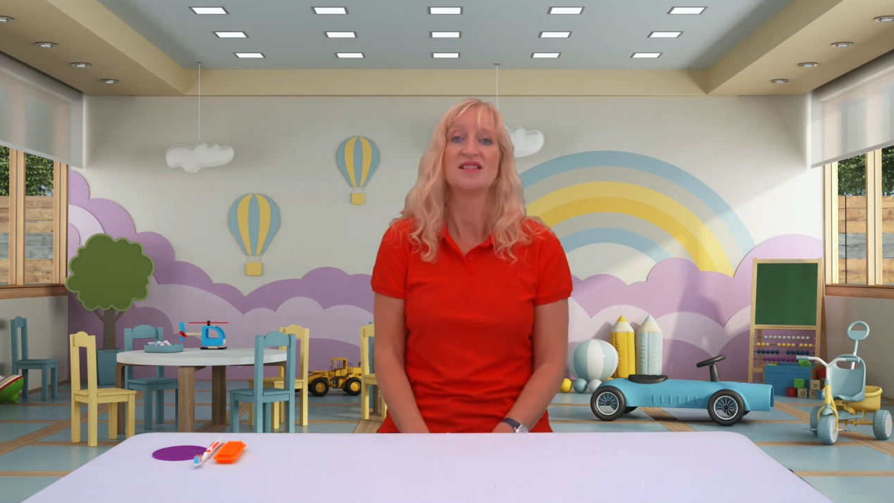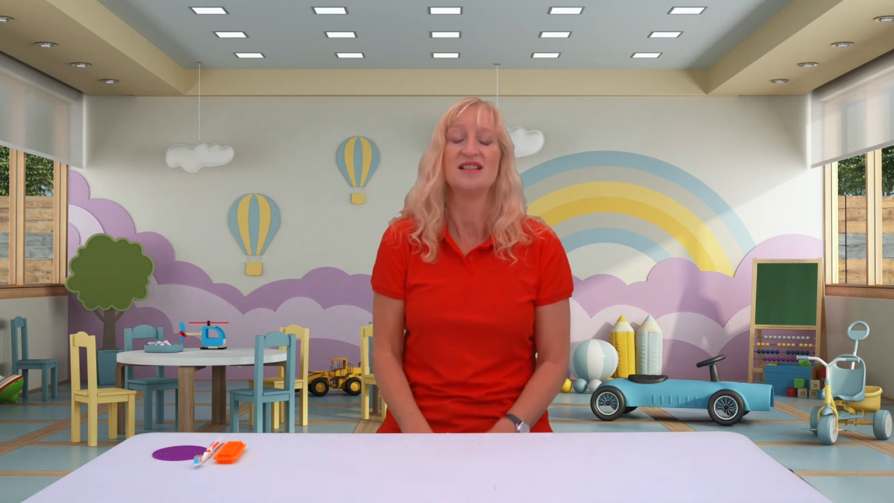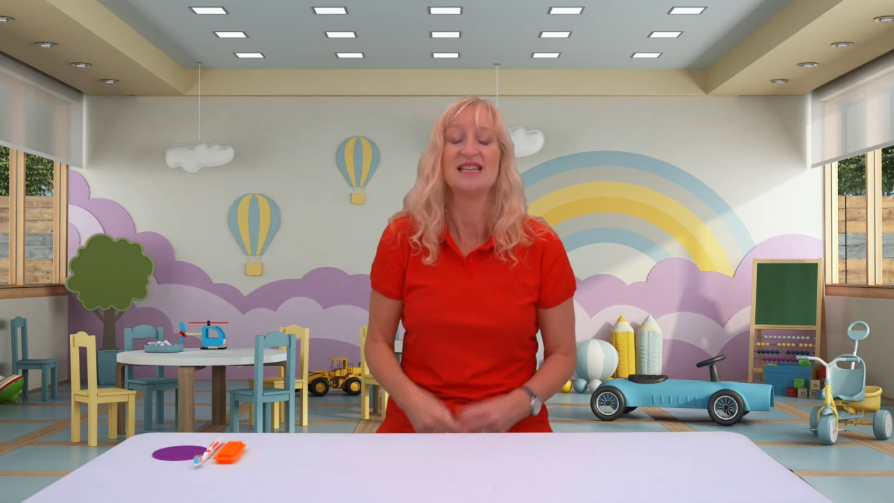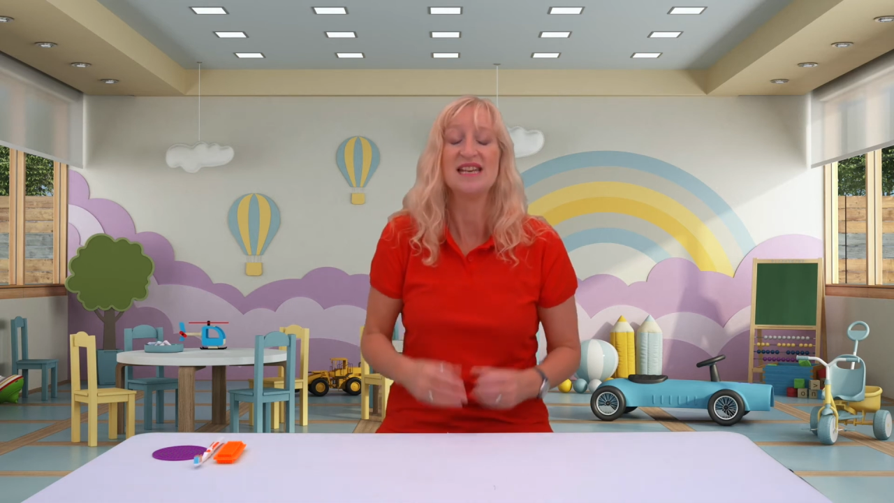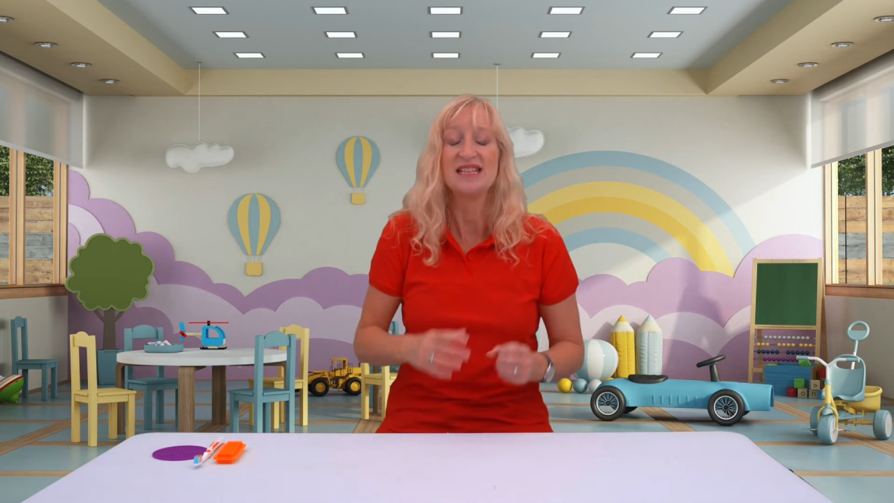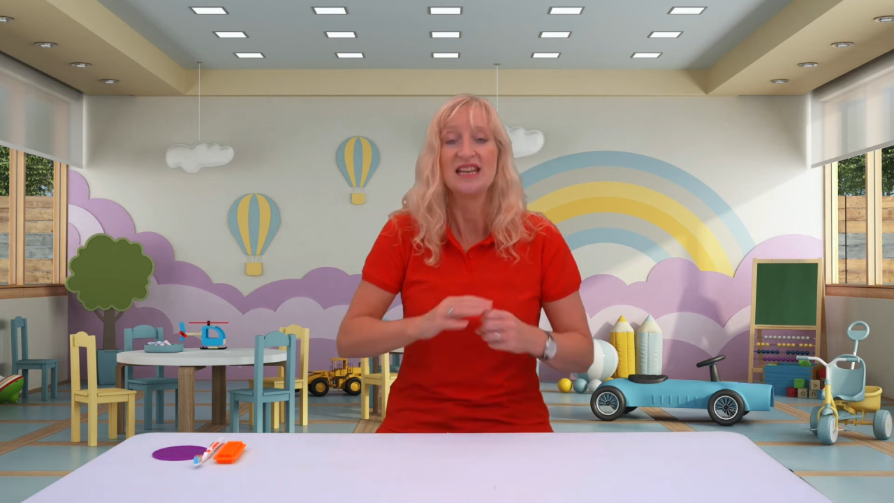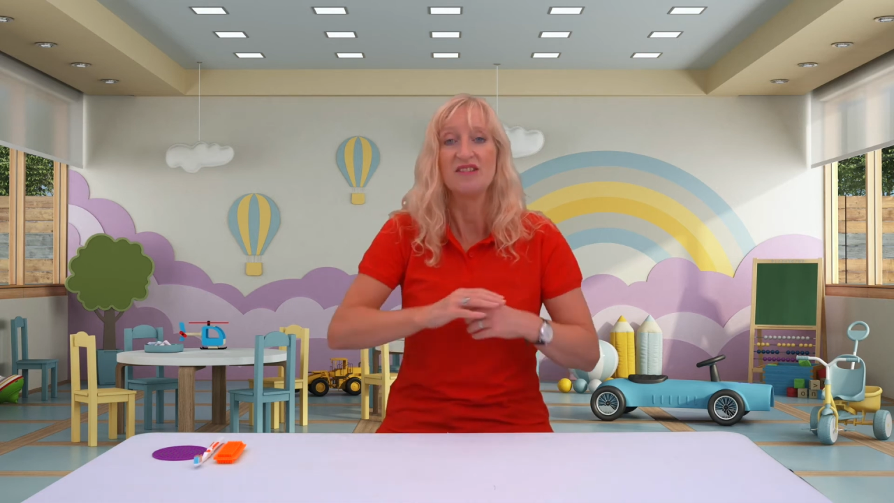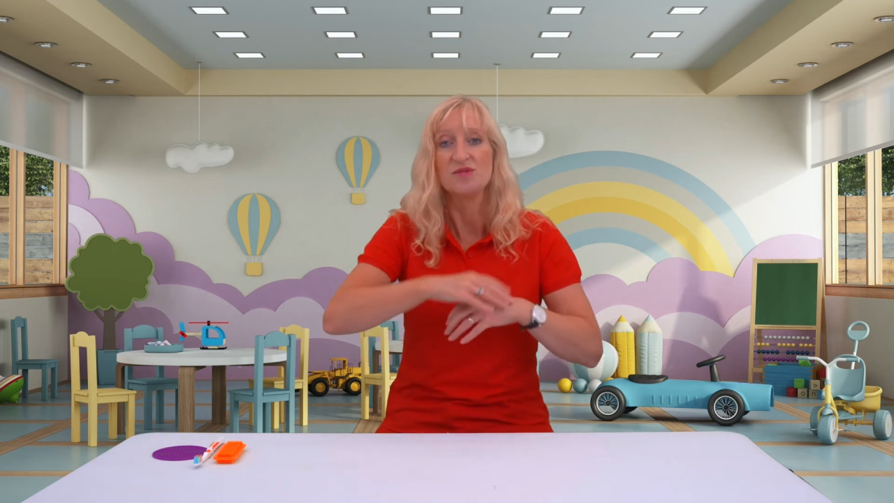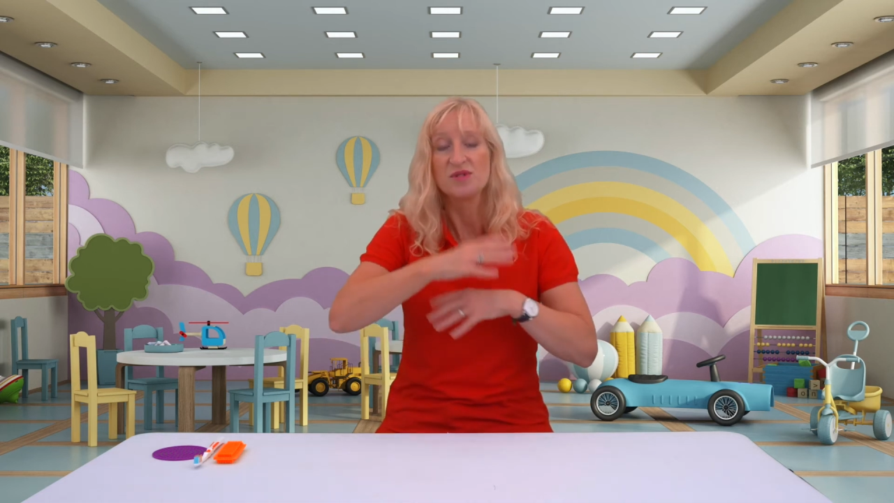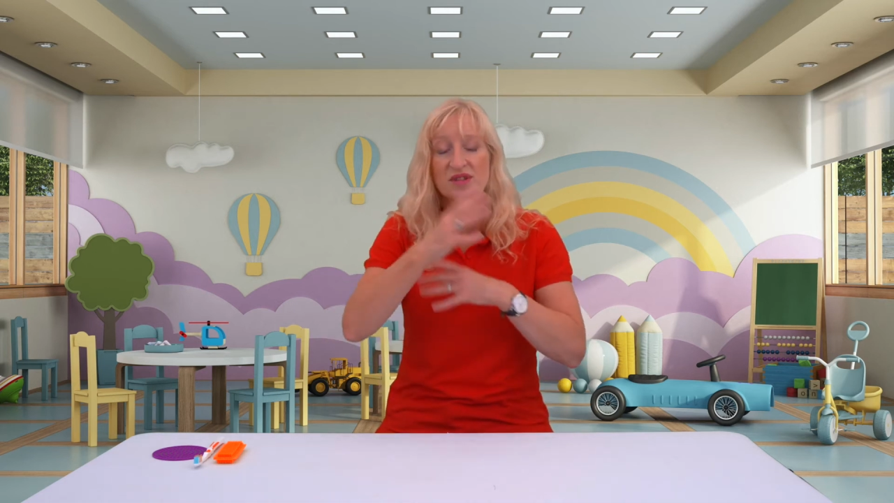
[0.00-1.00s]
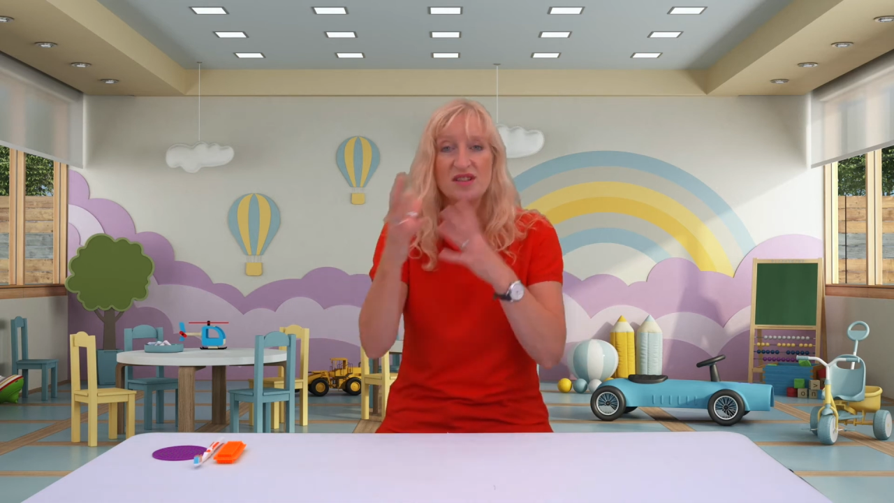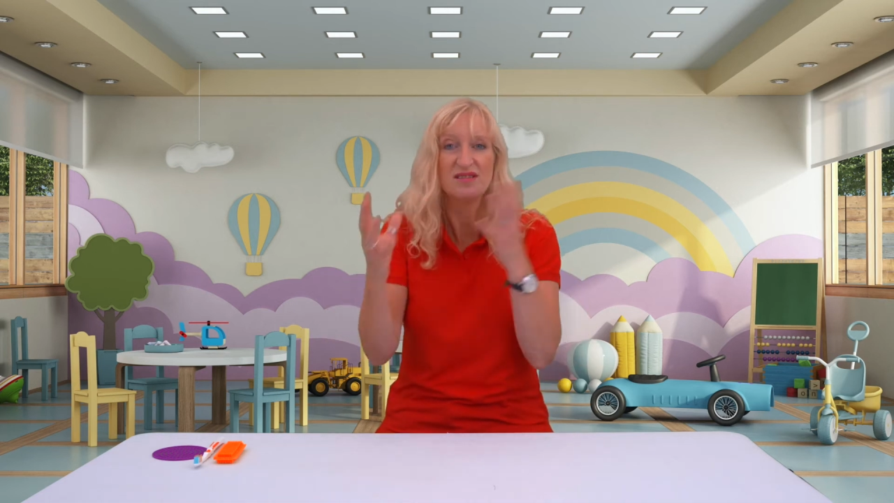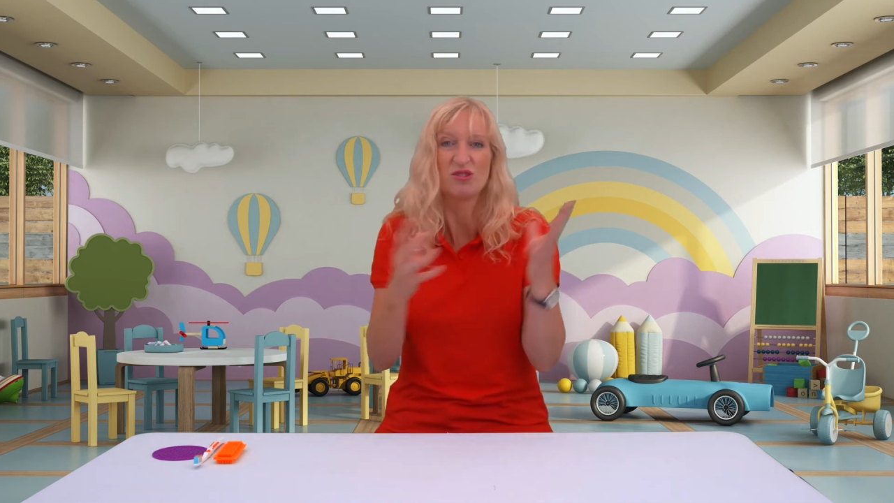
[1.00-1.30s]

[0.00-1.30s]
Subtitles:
idea to give them some